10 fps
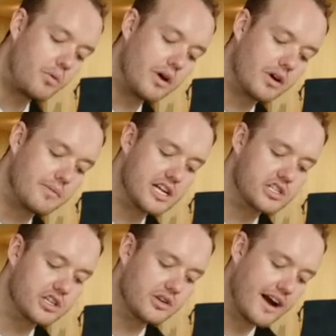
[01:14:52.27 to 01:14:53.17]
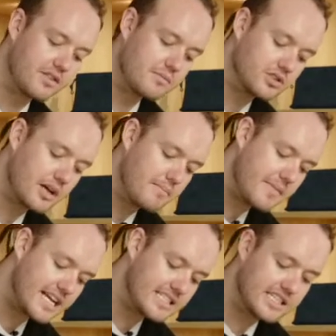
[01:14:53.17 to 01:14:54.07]
We want to make sure you have the most
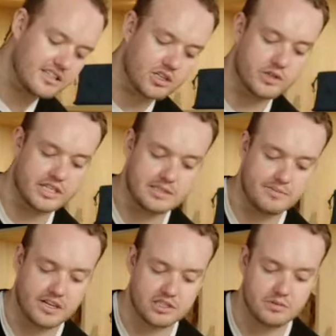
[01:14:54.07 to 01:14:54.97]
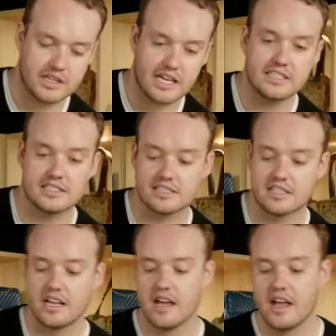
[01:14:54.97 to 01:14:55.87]
amazing luxury experience with us.